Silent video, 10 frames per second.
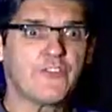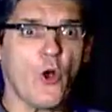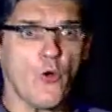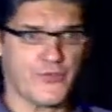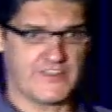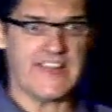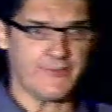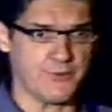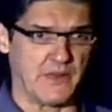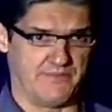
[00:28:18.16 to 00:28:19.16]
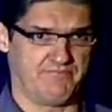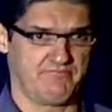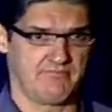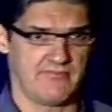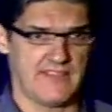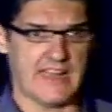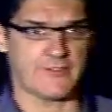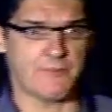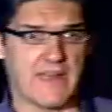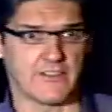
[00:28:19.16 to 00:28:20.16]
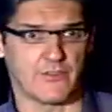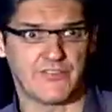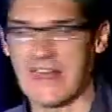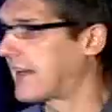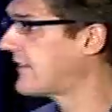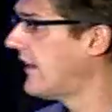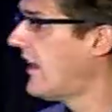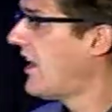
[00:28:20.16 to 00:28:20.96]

solved this one, as a matter of fact.